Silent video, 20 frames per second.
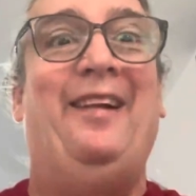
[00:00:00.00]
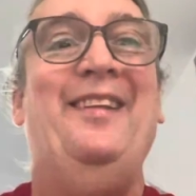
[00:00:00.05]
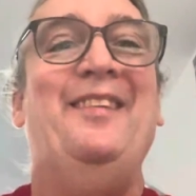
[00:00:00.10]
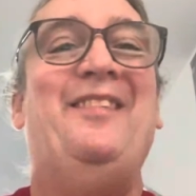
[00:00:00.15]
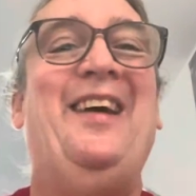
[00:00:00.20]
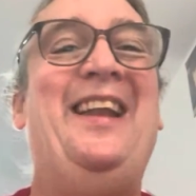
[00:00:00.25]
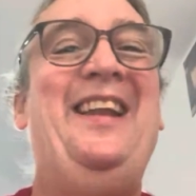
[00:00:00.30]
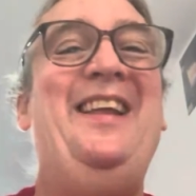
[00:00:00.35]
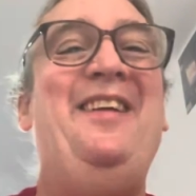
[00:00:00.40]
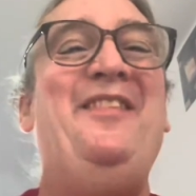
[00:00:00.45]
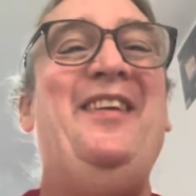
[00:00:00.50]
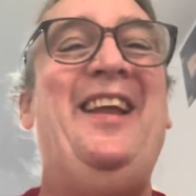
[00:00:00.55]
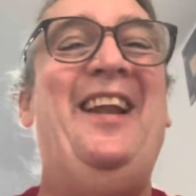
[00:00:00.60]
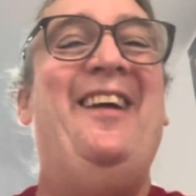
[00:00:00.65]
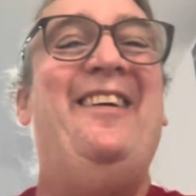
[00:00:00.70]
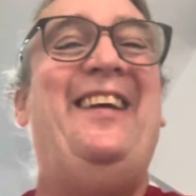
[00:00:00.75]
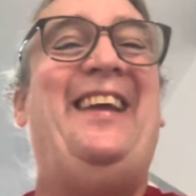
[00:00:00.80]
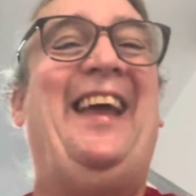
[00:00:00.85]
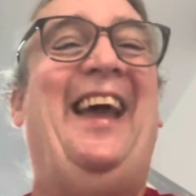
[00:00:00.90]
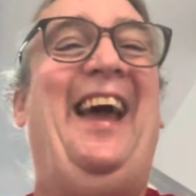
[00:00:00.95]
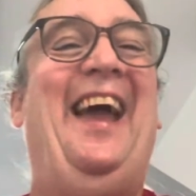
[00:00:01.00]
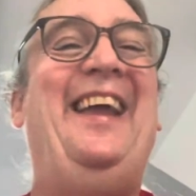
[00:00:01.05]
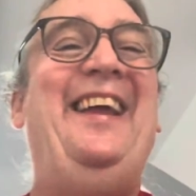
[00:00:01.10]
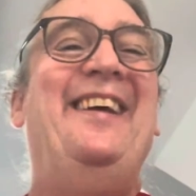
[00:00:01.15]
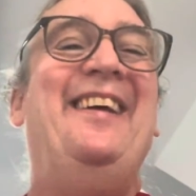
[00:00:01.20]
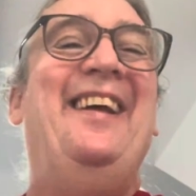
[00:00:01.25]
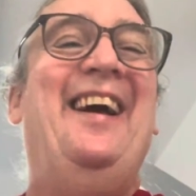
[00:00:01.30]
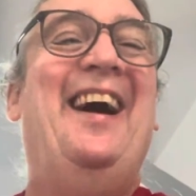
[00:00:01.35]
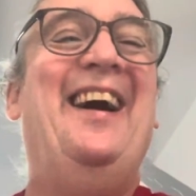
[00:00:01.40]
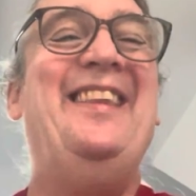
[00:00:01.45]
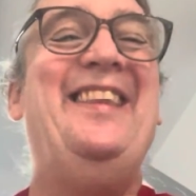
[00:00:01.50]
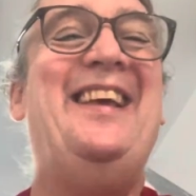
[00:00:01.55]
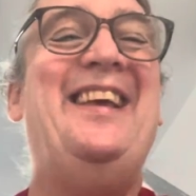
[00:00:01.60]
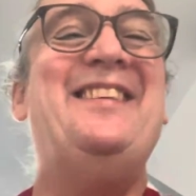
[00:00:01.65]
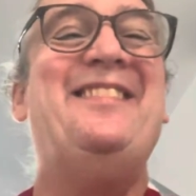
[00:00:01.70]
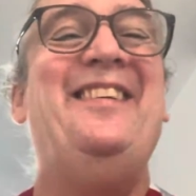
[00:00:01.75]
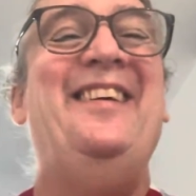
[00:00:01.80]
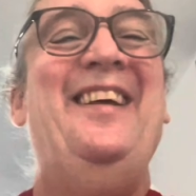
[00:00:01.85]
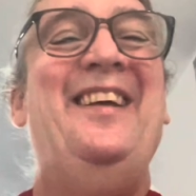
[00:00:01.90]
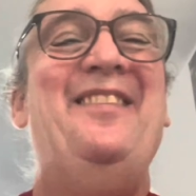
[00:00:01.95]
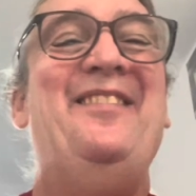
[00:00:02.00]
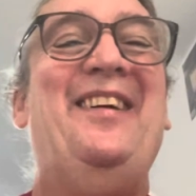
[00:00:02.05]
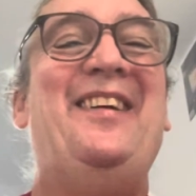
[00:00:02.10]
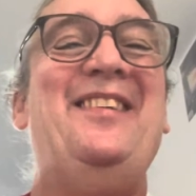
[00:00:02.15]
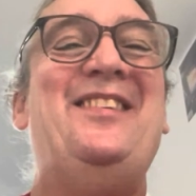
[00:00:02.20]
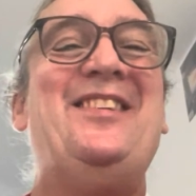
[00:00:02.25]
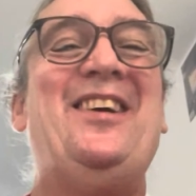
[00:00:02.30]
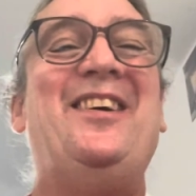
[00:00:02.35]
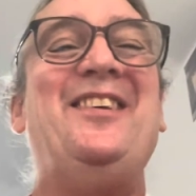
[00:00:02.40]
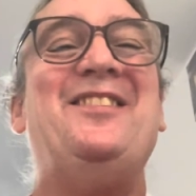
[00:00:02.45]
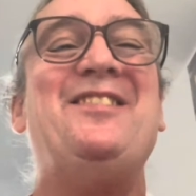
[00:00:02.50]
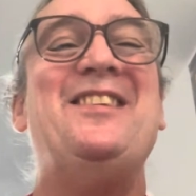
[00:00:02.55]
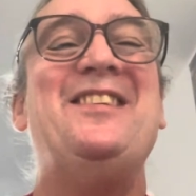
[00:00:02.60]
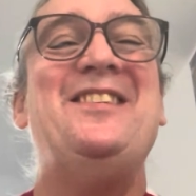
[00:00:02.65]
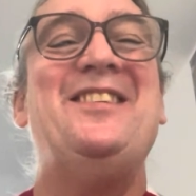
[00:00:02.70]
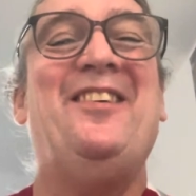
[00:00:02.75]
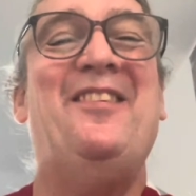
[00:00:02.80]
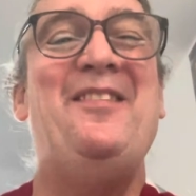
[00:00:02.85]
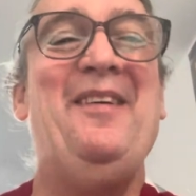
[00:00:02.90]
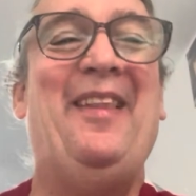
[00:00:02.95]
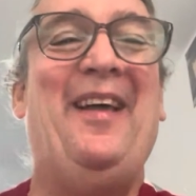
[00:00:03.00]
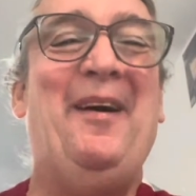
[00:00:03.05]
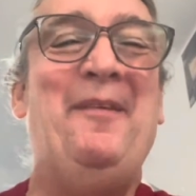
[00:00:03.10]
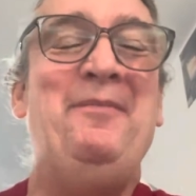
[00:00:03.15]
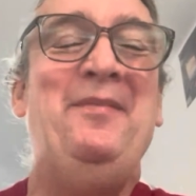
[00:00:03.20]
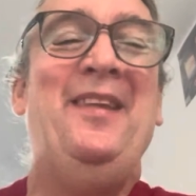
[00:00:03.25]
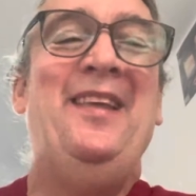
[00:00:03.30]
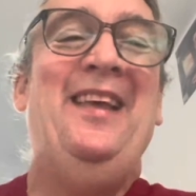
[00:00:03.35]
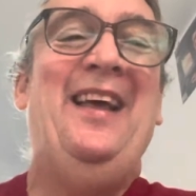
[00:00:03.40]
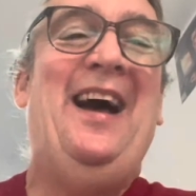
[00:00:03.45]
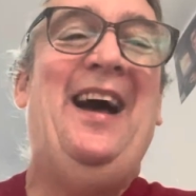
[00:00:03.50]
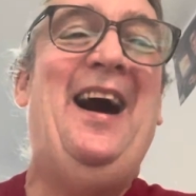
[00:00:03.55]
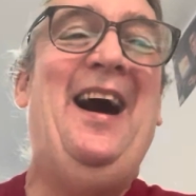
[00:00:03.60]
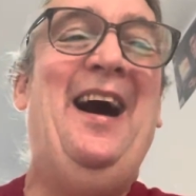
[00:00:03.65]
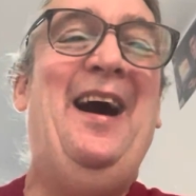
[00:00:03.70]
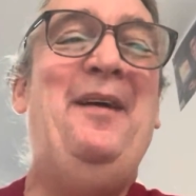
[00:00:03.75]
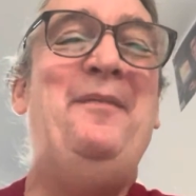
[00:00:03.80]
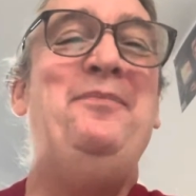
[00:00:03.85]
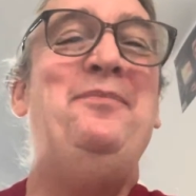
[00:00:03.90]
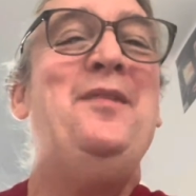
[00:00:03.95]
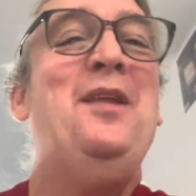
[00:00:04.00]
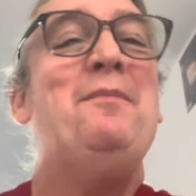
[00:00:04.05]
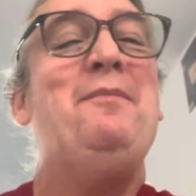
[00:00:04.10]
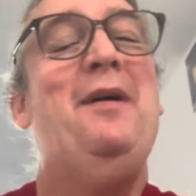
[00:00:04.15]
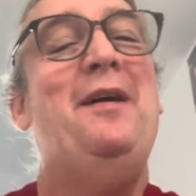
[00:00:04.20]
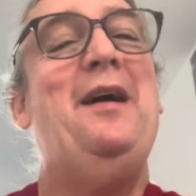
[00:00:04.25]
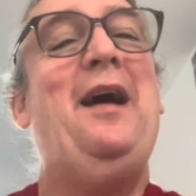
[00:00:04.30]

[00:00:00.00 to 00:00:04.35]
maybe be okay. I think it's my tongue twister, sorry about that.